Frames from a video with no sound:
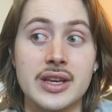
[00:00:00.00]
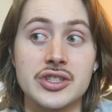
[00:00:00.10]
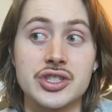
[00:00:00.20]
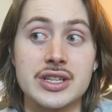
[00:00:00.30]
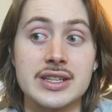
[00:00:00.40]

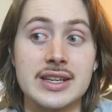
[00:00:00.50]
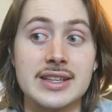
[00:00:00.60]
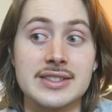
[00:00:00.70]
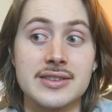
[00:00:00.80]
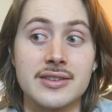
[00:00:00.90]
She
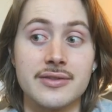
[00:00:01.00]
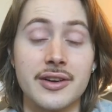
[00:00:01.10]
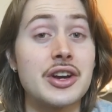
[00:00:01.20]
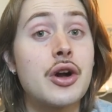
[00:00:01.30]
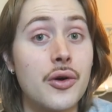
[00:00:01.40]
is
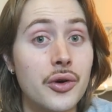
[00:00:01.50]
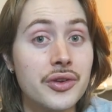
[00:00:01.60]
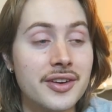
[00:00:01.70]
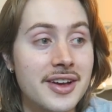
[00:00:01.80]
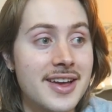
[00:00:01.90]
very
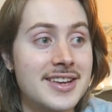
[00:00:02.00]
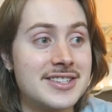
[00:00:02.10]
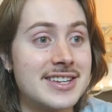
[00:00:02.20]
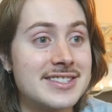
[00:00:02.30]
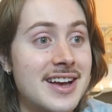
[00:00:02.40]
cold.
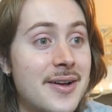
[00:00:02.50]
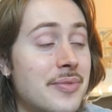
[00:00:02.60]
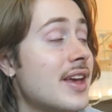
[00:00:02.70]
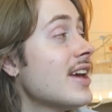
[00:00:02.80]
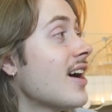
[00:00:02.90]
She's
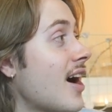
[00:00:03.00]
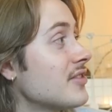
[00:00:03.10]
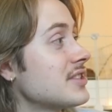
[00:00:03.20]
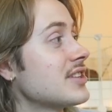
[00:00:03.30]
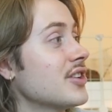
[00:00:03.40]

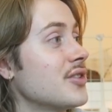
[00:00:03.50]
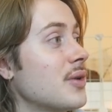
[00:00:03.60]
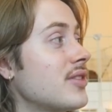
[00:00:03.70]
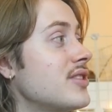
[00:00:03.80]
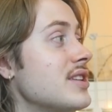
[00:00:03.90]
obviously good
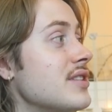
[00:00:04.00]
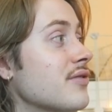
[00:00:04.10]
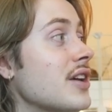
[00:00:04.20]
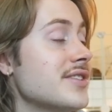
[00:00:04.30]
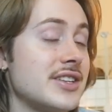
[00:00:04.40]
with the
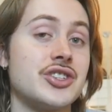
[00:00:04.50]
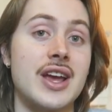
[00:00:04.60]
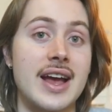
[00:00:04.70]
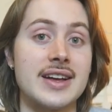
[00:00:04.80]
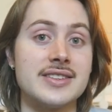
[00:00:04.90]
friends that she
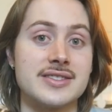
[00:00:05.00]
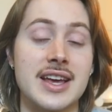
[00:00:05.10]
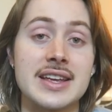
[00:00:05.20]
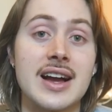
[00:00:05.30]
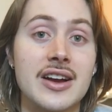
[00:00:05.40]
has,
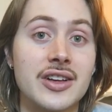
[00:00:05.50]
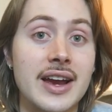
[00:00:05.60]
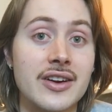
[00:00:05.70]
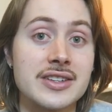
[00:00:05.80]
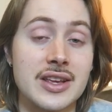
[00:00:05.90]
Teddy, Kyle,
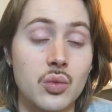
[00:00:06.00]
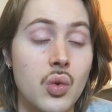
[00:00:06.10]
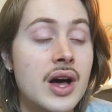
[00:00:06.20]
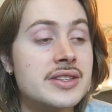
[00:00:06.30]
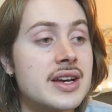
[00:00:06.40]
Eris, and
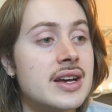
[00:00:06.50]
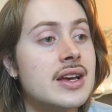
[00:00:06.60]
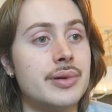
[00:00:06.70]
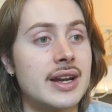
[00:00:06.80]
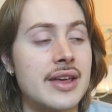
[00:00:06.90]
Wanda,
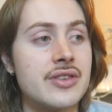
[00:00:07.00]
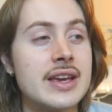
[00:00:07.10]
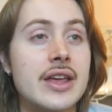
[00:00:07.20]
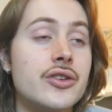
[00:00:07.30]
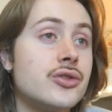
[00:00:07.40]
but I
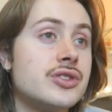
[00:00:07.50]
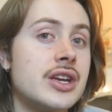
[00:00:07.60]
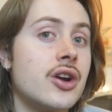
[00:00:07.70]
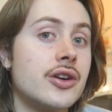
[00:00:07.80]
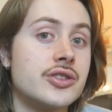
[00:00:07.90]
think
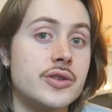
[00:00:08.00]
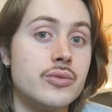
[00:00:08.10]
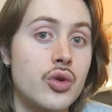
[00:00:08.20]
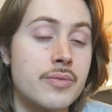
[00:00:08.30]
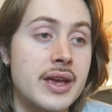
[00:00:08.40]
introducing her to
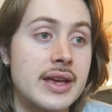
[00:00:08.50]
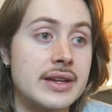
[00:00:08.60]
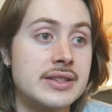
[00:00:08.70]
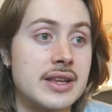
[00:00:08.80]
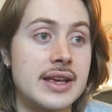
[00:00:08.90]
more
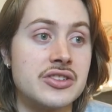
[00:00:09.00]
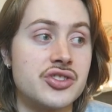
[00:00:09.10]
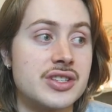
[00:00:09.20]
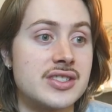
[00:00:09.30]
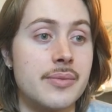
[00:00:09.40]
pigs is
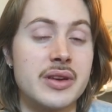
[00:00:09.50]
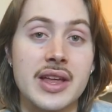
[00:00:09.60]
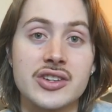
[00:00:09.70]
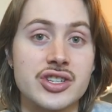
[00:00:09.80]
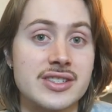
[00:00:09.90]
just something
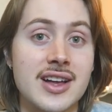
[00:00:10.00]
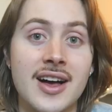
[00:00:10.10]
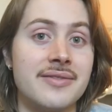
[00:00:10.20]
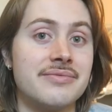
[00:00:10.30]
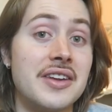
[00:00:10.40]
that she's
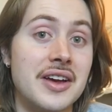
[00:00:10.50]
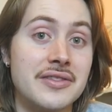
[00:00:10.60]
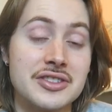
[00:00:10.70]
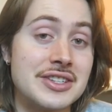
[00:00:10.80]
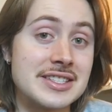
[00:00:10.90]
not fond
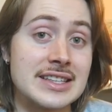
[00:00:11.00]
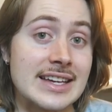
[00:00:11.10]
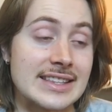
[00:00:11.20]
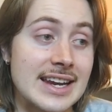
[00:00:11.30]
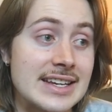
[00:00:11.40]
of. She doesn't
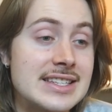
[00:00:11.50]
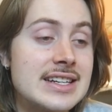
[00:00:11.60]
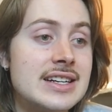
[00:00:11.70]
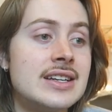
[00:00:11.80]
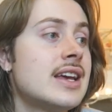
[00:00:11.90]
like that
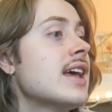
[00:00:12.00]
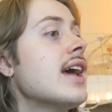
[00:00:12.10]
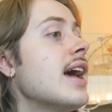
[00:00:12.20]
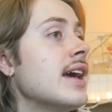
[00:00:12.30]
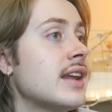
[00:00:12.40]
idea,
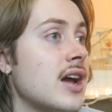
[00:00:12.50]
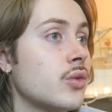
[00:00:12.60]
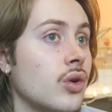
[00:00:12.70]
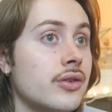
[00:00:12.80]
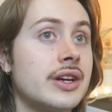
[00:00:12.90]
and I
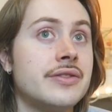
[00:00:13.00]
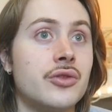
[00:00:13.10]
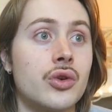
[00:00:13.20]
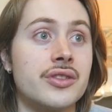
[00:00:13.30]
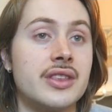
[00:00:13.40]
worry
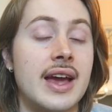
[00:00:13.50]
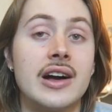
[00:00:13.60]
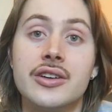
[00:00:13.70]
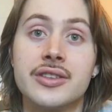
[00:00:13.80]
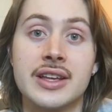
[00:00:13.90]
for the
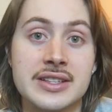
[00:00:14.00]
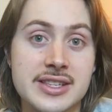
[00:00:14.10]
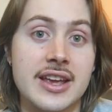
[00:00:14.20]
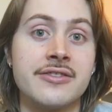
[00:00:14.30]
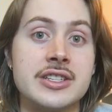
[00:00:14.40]
health and
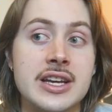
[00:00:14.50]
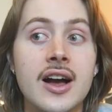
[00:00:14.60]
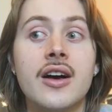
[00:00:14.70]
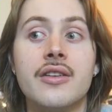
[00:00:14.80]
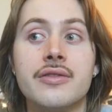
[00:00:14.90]
safety
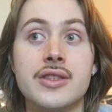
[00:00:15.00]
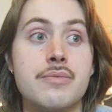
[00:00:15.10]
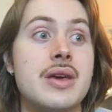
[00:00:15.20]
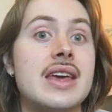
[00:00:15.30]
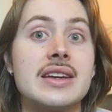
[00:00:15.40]
of the
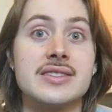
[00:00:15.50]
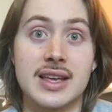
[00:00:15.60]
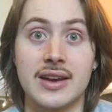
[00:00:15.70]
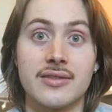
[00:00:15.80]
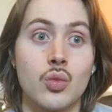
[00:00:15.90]
pigs
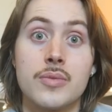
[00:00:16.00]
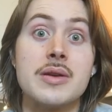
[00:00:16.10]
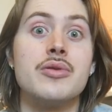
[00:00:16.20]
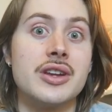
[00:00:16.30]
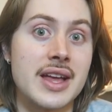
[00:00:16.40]
that would
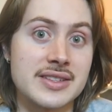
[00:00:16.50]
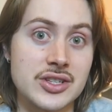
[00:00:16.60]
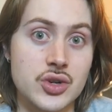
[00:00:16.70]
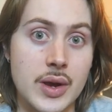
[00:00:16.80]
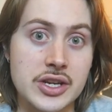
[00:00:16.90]
be put in that
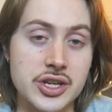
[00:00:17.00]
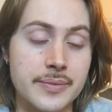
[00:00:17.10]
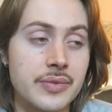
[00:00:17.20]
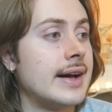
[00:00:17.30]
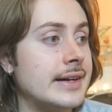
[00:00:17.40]

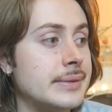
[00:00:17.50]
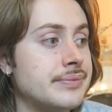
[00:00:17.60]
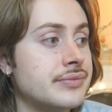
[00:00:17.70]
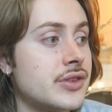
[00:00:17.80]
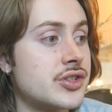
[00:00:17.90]
situation.
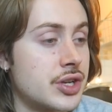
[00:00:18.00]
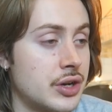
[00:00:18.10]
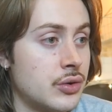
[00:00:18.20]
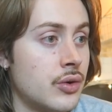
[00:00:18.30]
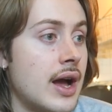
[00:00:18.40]

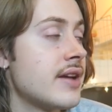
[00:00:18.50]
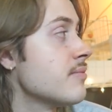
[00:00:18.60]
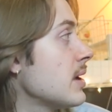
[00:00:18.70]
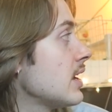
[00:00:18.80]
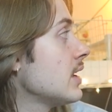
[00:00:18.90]
So
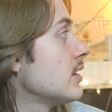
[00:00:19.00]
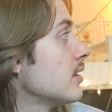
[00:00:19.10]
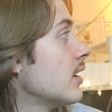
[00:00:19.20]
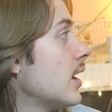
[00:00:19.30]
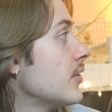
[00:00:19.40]
I've
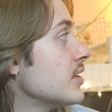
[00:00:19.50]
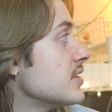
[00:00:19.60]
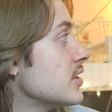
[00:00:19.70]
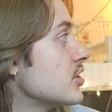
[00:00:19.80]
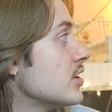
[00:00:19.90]
made the
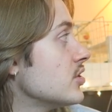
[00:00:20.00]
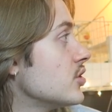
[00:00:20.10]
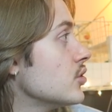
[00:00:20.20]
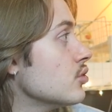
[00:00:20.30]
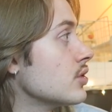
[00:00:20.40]
decision
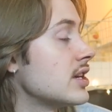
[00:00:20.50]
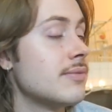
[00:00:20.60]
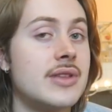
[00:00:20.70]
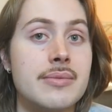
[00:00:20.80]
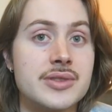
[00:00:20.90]
to
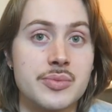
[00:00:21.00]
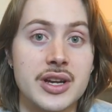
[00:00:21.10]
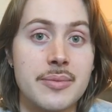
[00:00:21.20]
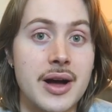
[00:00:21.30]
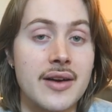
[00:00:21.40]
keep them
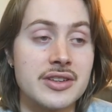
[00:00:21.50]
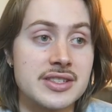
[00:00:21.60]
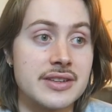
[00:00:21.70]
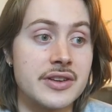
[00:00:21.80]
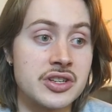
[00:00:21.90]
split up.
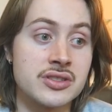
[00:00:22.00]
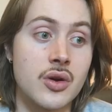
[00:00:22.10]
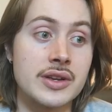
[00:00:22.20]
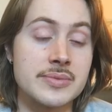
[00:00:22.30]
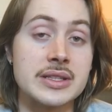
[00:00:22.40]
Obviously, Vision's
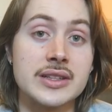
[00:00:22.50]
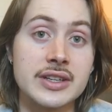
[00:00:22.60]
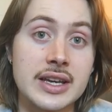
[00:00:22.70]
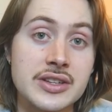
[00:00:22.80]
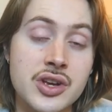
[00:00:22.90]
going to be
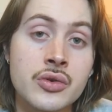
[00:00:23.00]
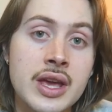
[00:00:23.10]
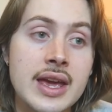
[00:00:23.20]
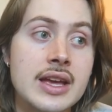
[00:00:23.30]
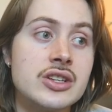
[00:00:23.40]
living in his own
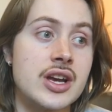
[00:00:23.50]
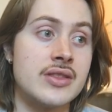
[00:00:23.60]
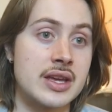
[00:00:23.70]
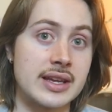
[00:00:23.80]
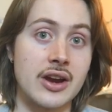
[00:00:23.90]
cage,
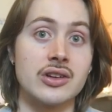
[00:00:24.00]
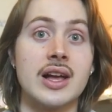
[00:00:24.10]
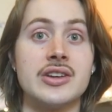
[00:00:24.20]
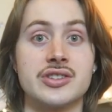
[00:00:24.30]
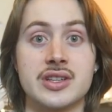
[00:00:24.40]
and then
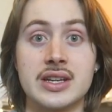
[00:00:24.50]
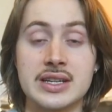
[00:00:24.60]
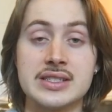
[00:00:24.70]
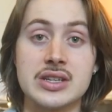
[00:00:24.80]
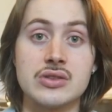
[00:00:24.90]
Caroline just gonna
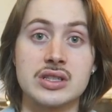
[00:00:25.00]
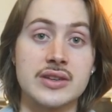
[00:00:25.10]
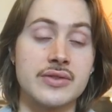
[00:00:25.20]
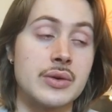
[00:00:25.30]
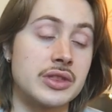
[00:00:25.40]
continue to
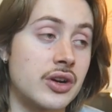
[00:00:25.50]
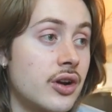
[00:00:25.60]
live with the